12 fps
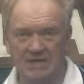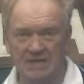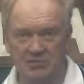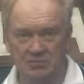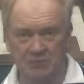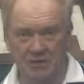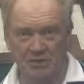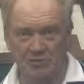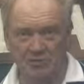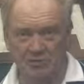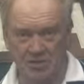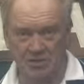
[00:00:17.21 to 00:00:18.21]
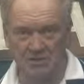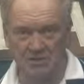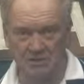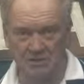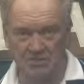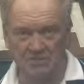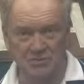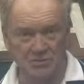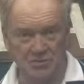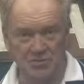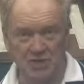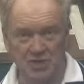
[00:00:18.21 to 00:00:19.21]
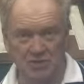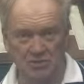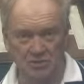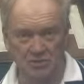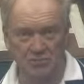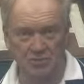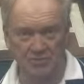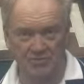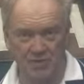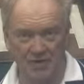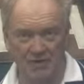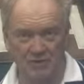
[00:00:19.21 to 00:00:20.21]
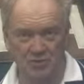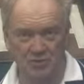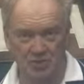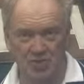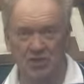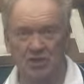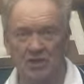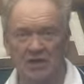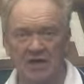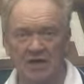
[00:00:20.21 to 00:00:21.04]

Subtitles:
has been on sick leave since October of last year